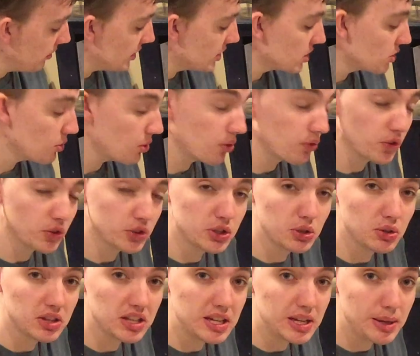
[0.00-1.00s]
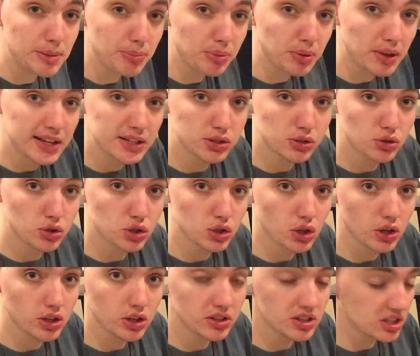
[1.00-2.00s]
let's go over to the plaster
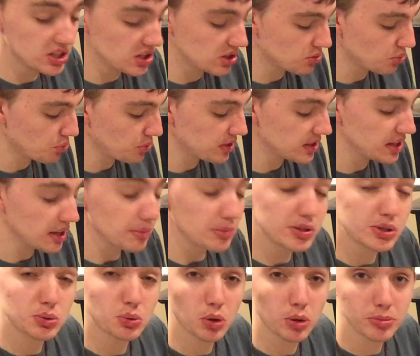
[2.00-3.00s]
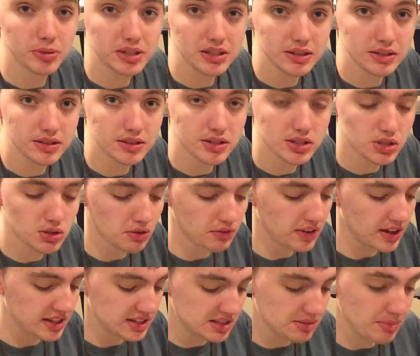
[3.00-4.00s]
shard. This is really absorbent, so I've
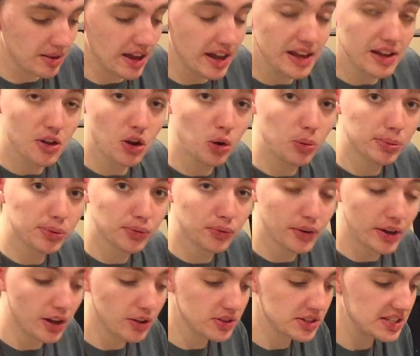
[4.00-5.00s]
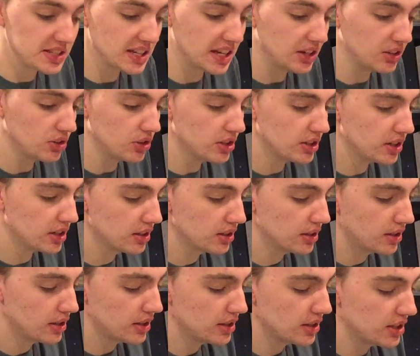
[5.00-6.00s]
got some high hopes for how this is going to look.
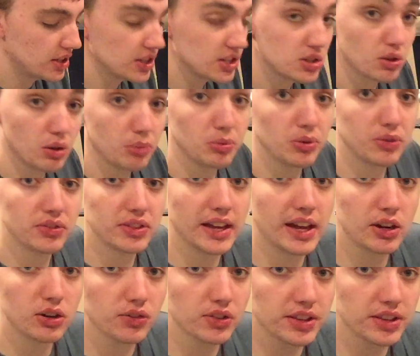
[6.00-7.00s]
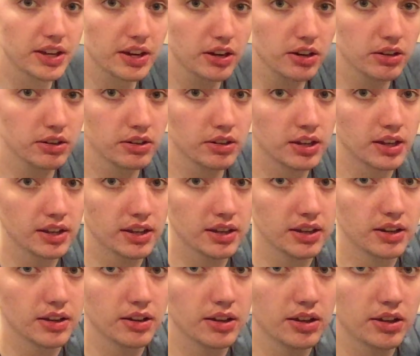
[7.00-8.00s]
So I'll move that over there.
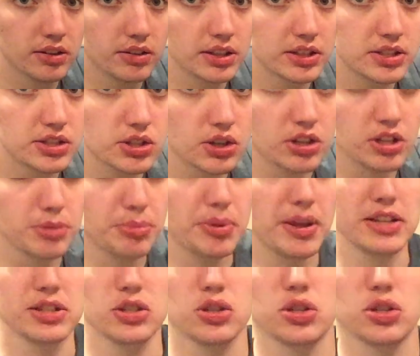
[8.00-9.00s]
Let's start on the plaster